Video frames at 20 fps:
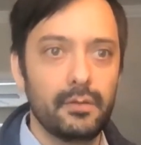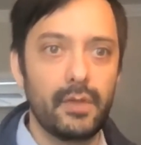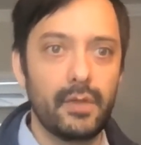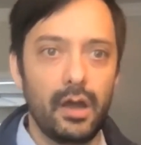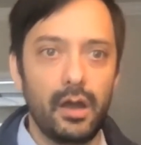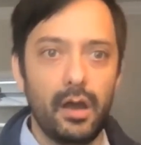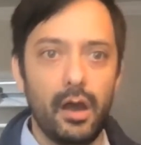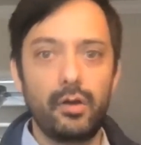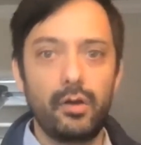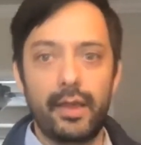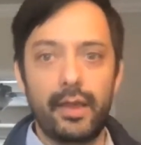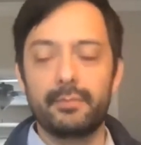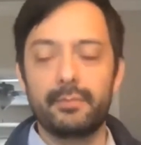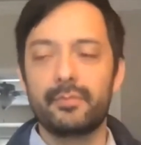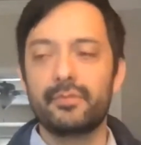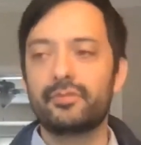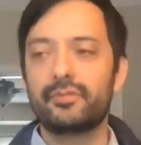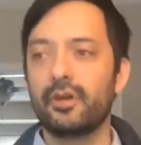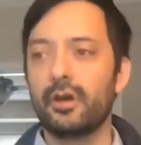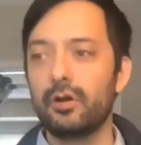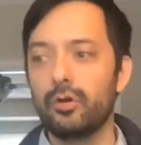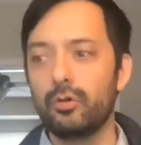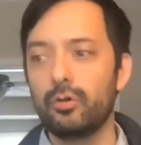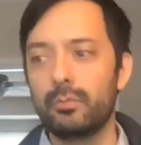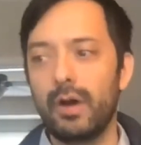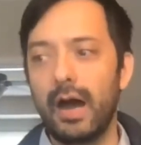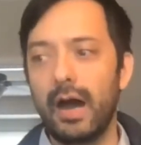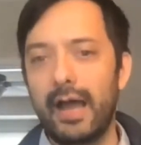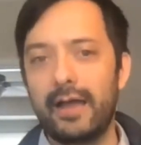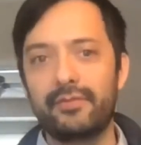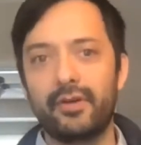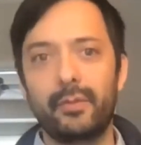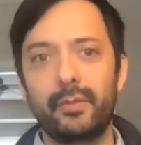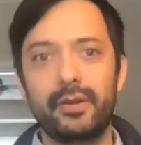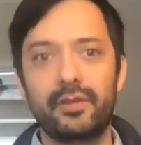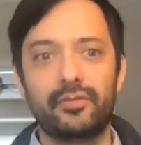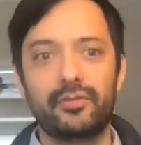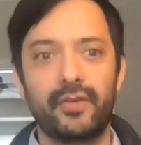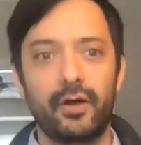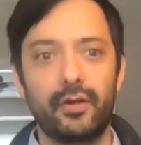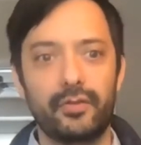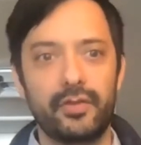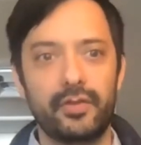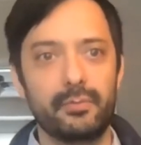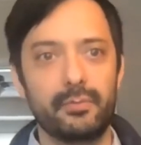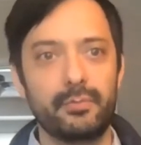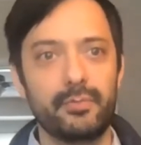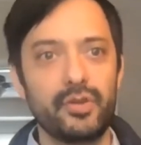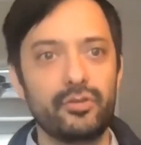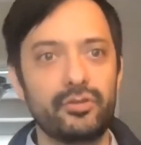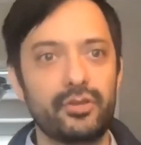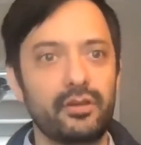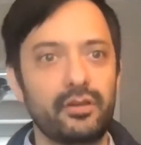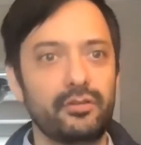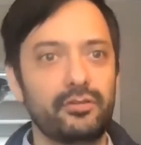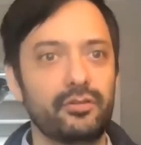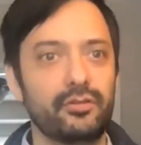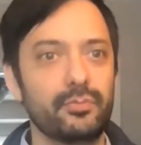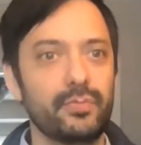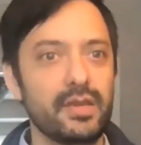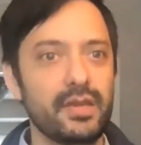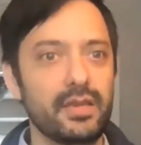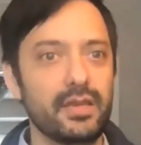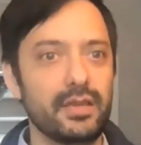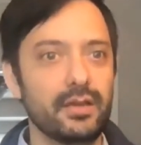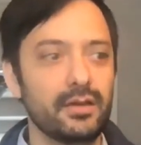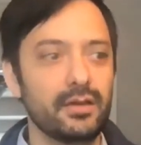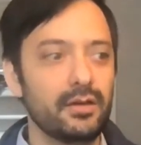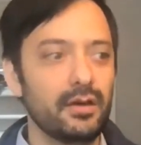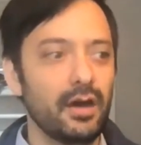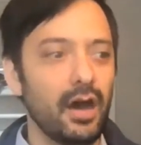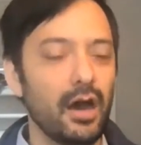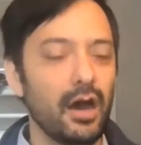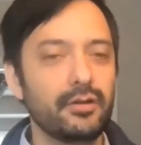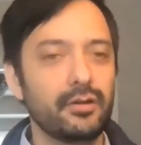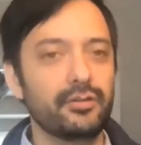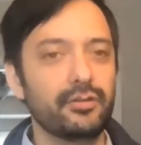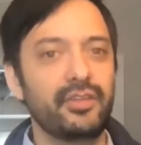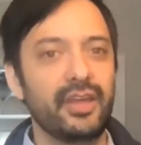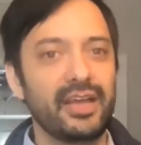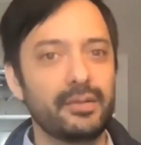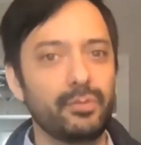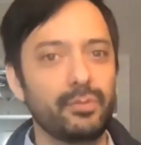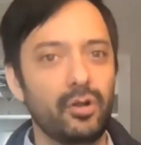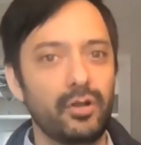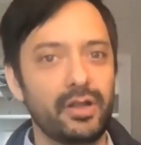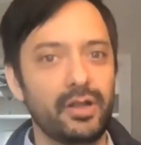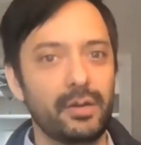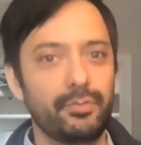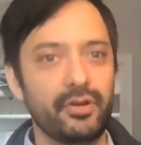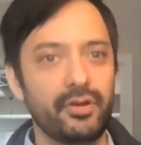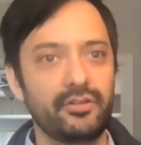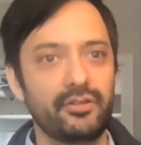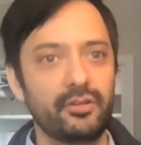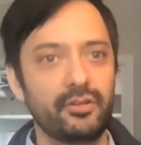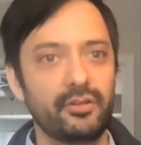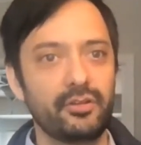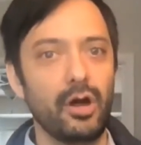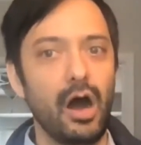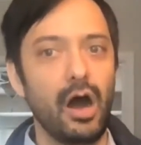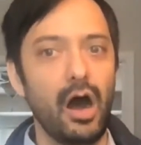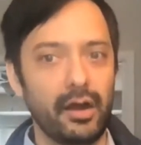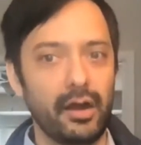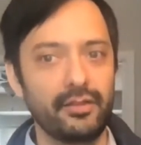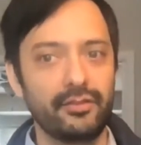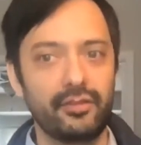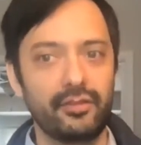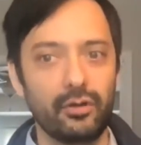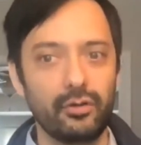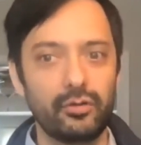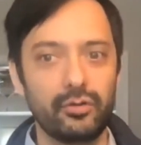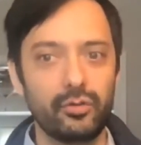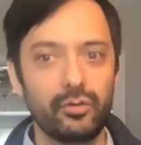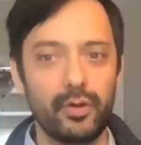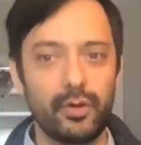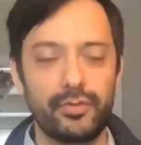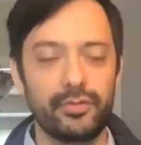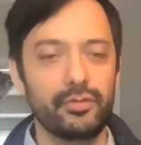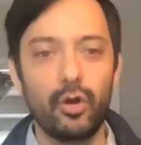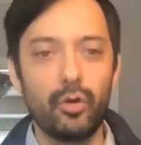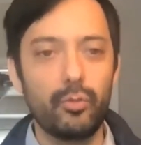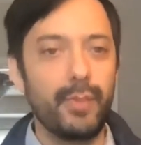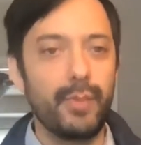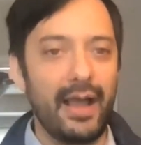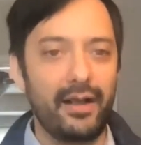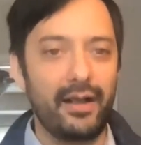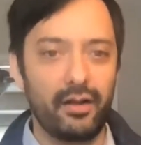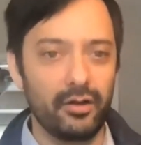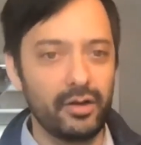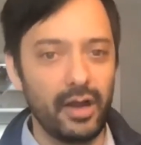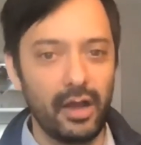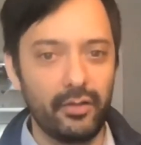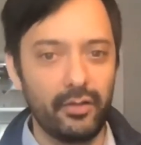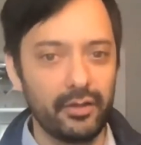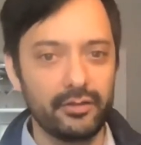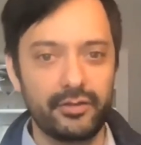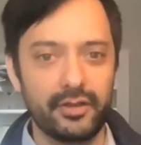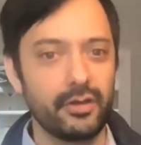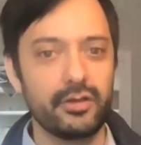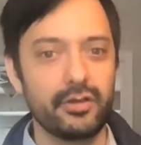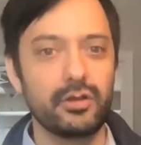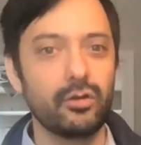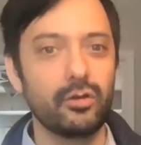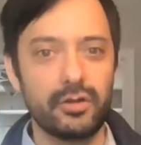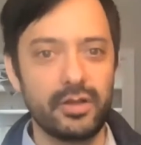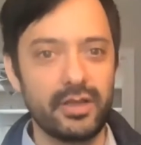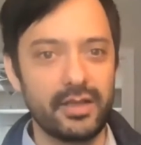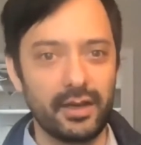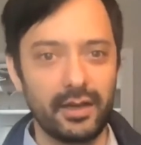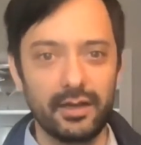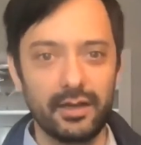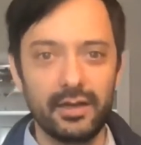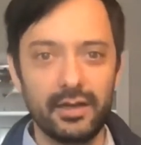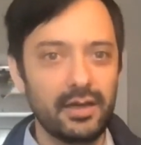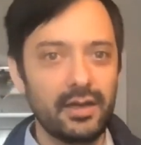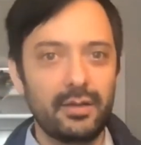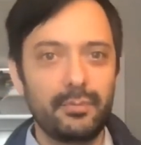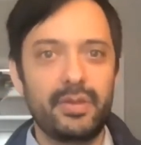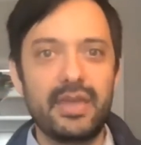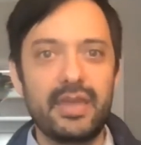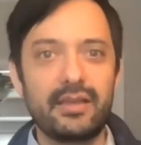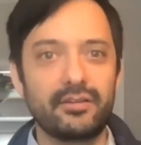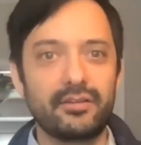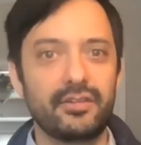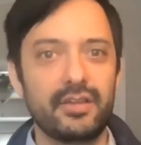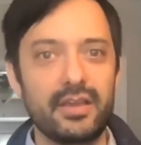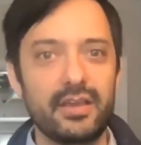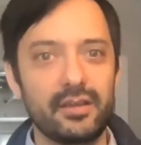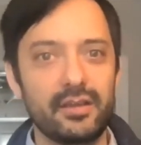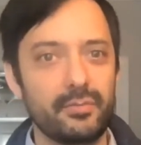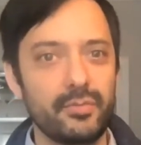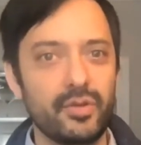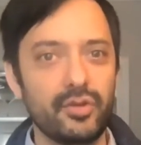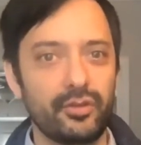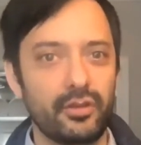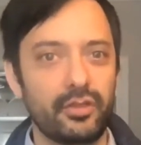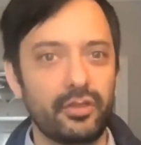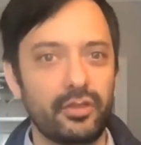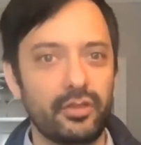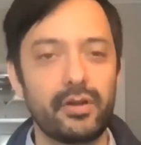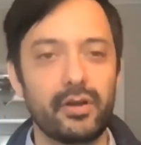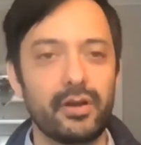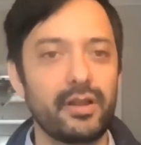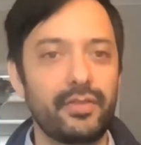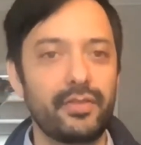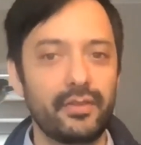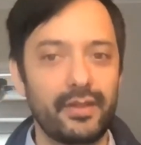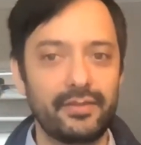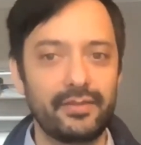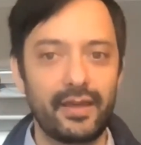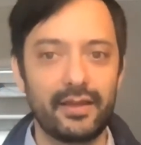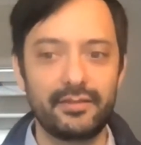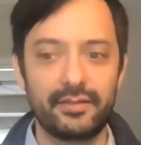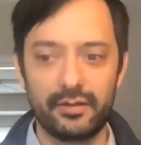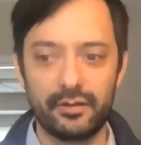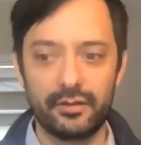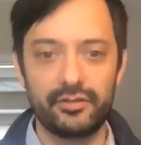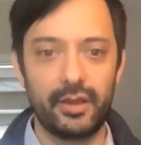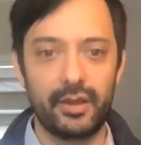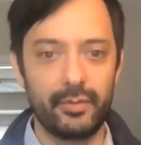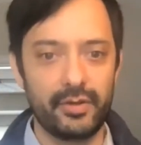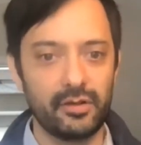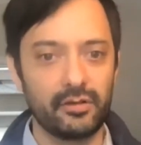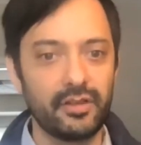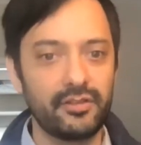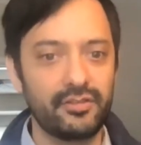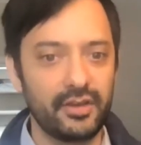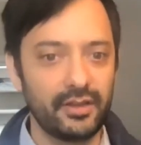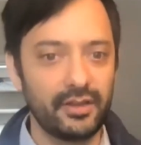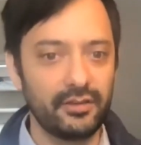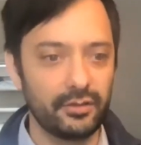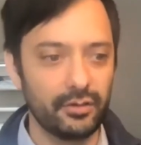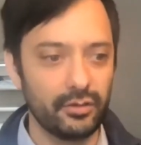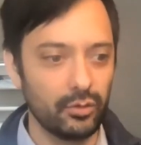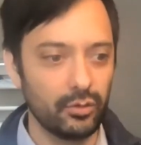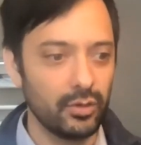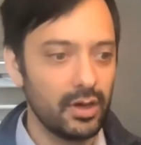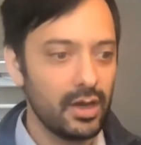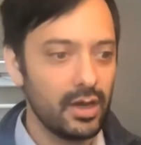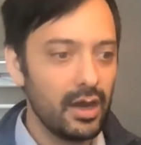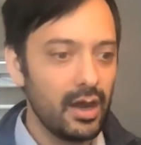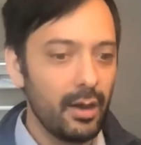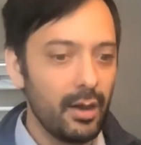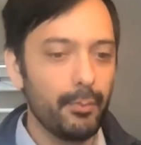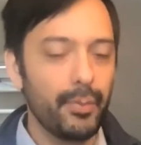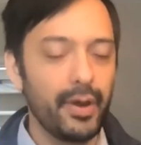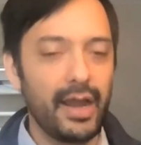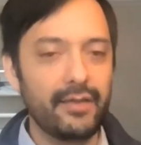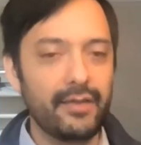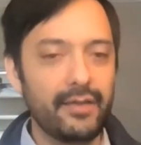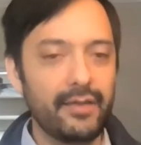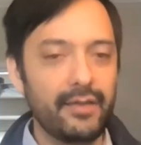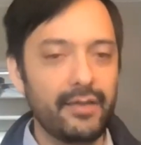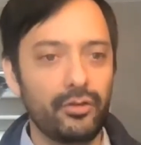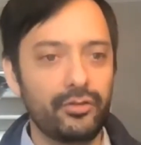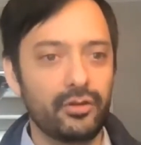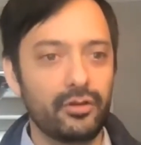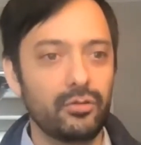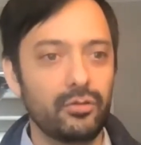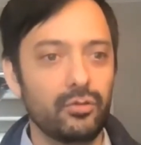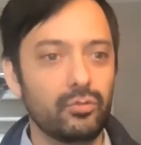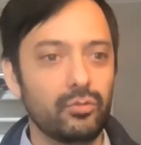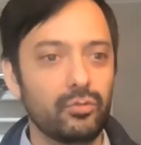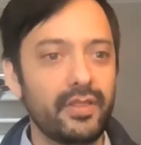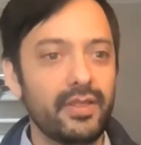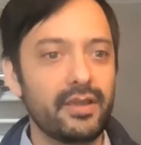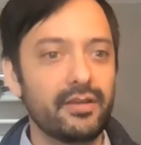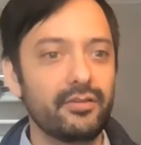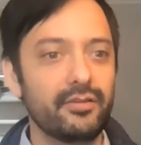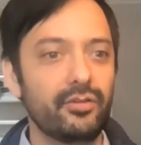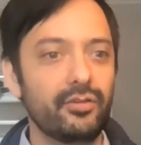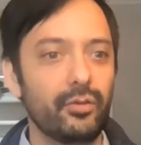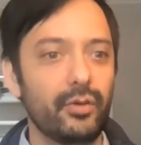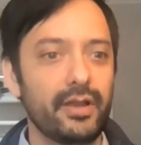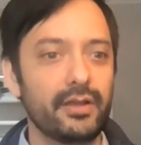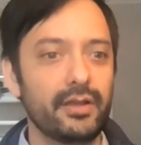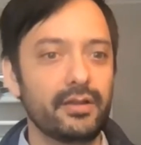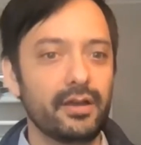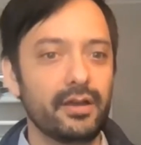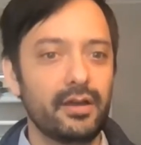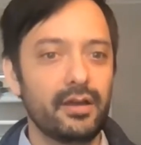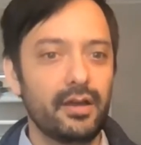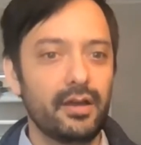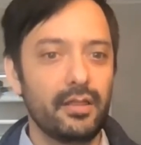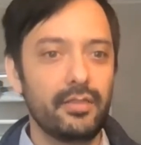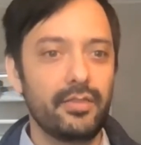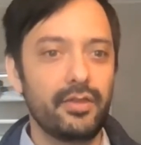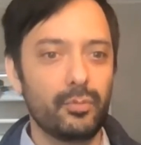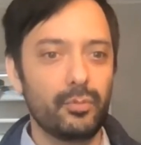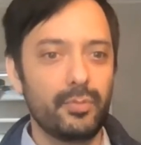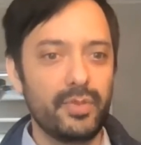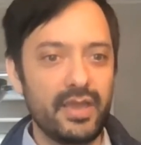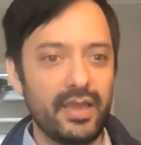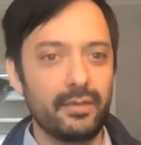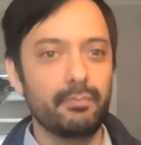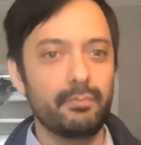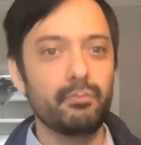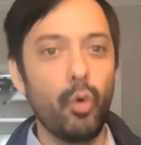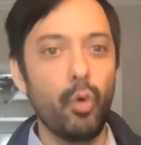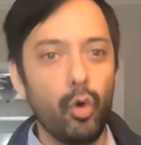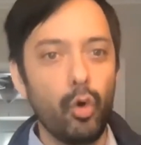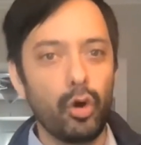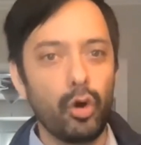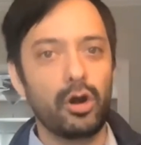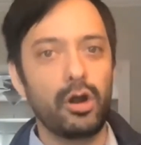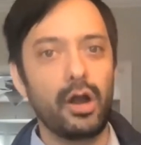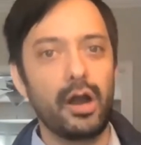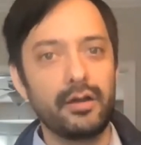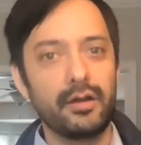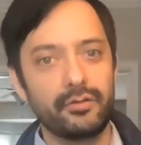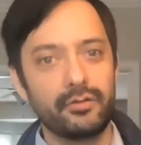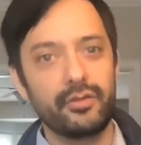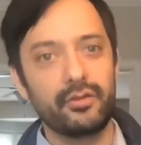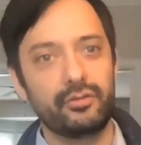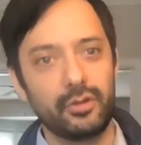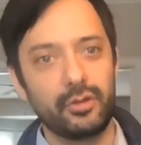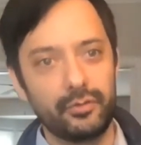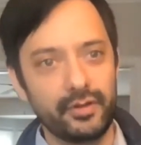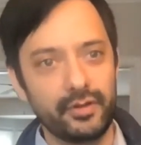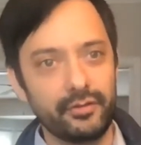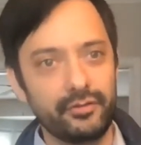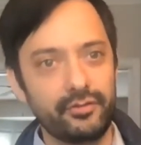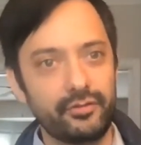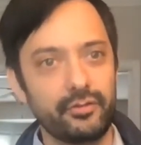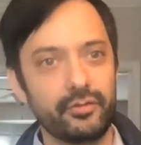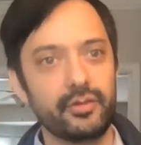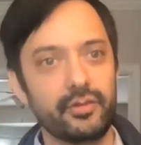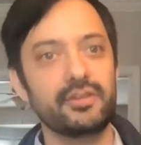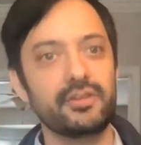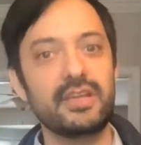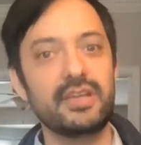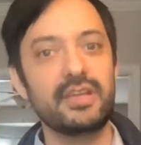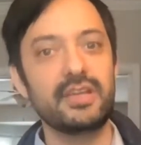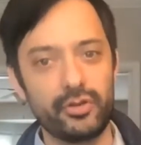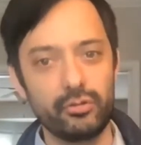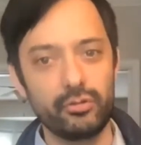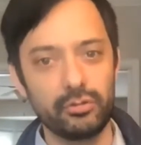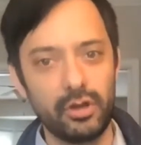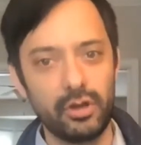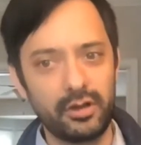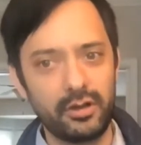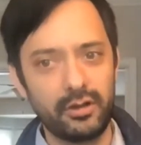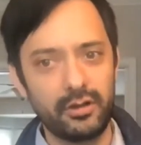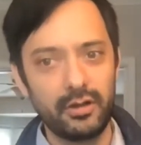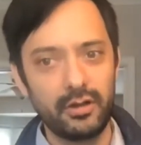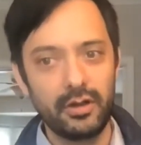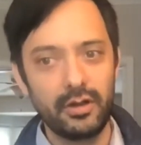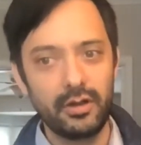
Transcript: Okay, so I've always felt that music should be understandable and appreciable on its own with no background knowledge. You don't need a PhD in music theory or anything like that to understand what you're listening to. But I've also really enjoyed there being more under the surface the deeper you look.